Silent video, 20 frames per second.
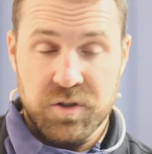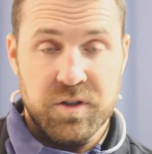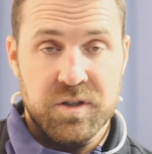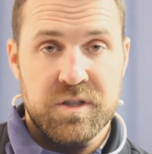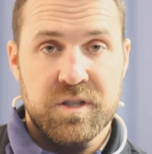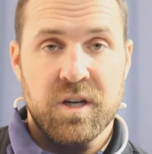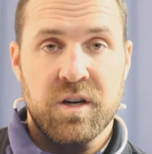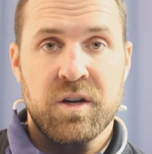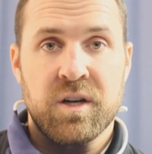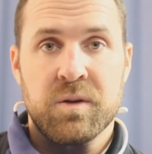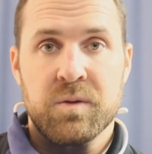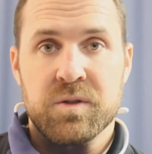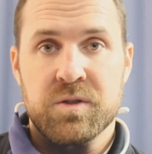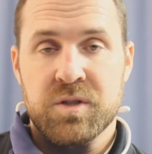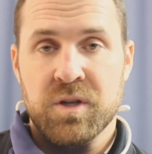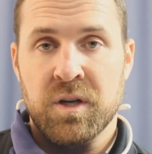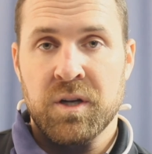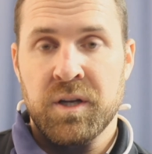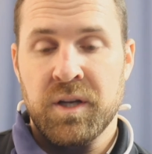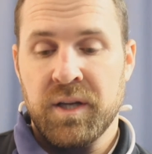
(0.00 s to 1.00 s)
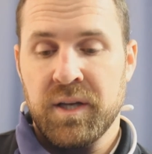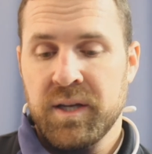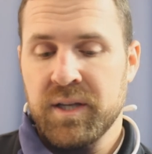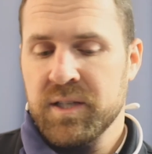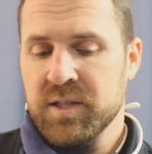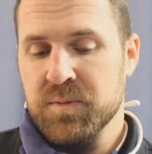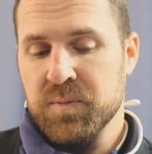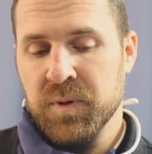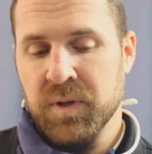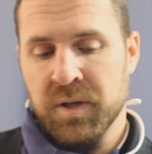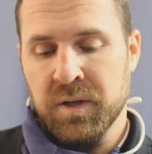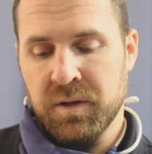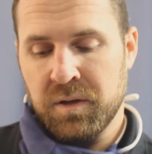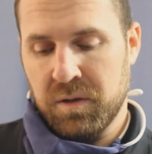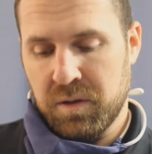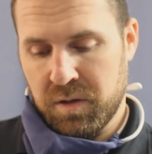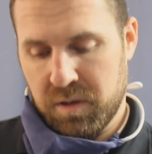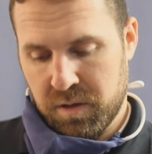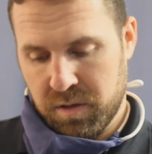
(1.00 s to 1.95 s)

you can tell here with Sonny, he's been